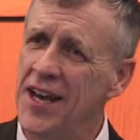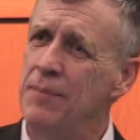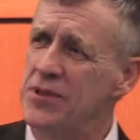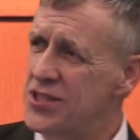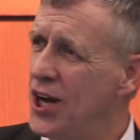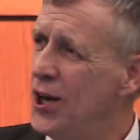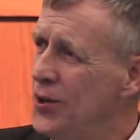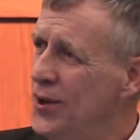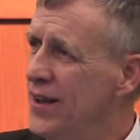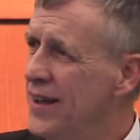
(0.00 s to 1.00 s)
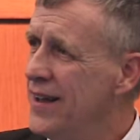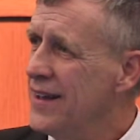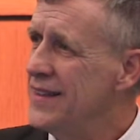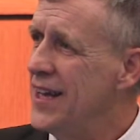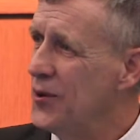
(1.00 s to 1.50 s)
episode
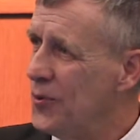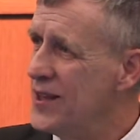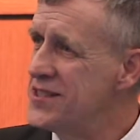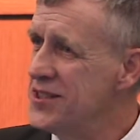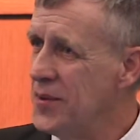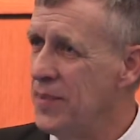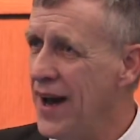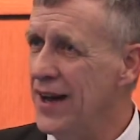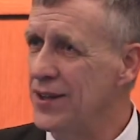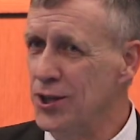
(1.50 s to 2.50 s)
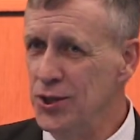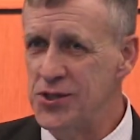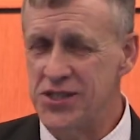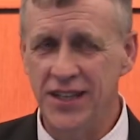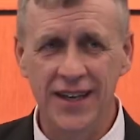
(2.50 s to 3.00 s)
that it wasn't about
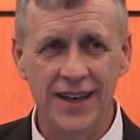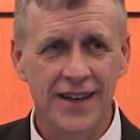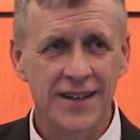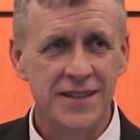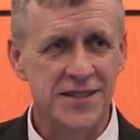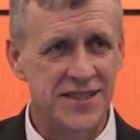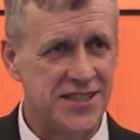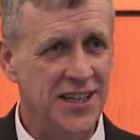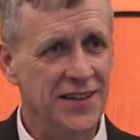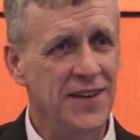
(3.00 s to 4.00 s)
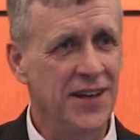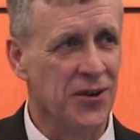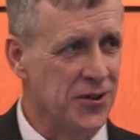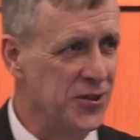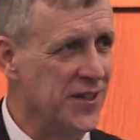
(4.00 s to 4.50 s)
Lucy deceiving
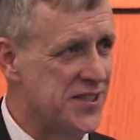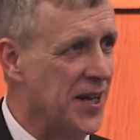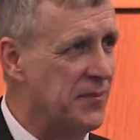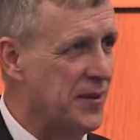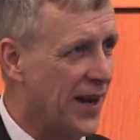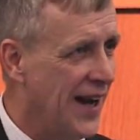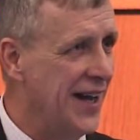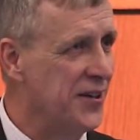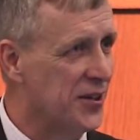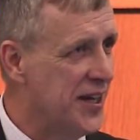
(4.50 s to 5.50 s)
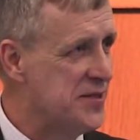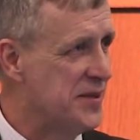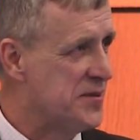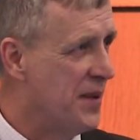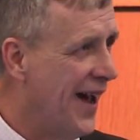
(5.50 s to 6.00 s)
or doing something behind her
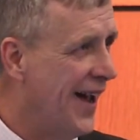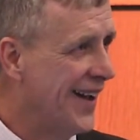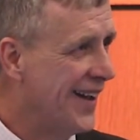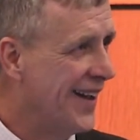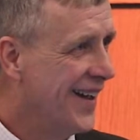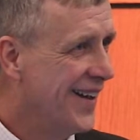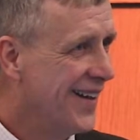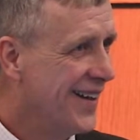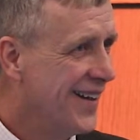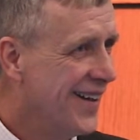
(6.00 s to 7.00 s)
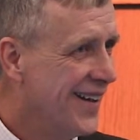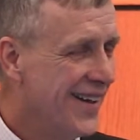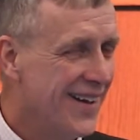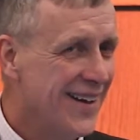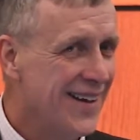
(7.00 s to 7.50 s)
husband's back?
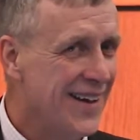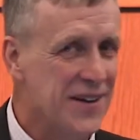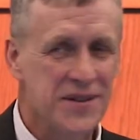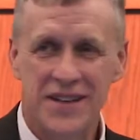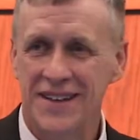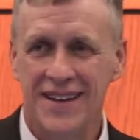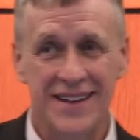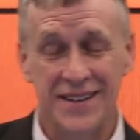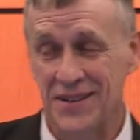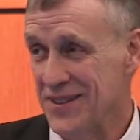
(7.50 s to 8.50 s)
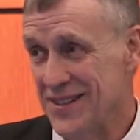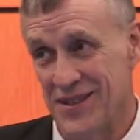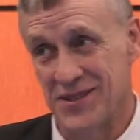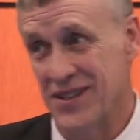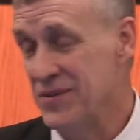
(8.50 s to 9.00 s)
Now,
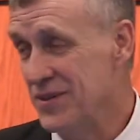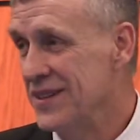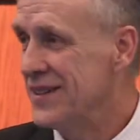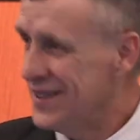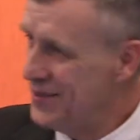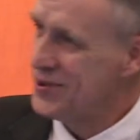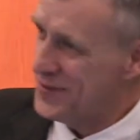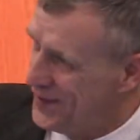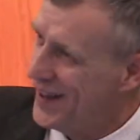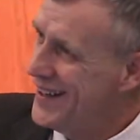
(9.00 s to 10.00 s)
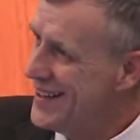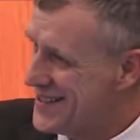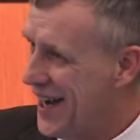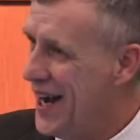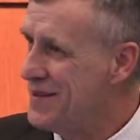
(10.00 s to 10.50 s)
it was funny at
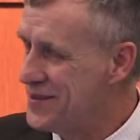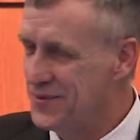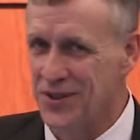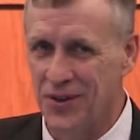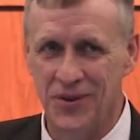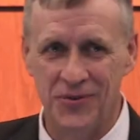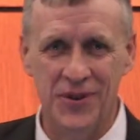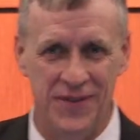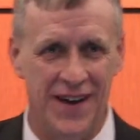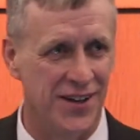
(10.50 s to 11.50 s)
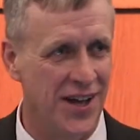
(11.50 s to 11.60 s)
times, and we found a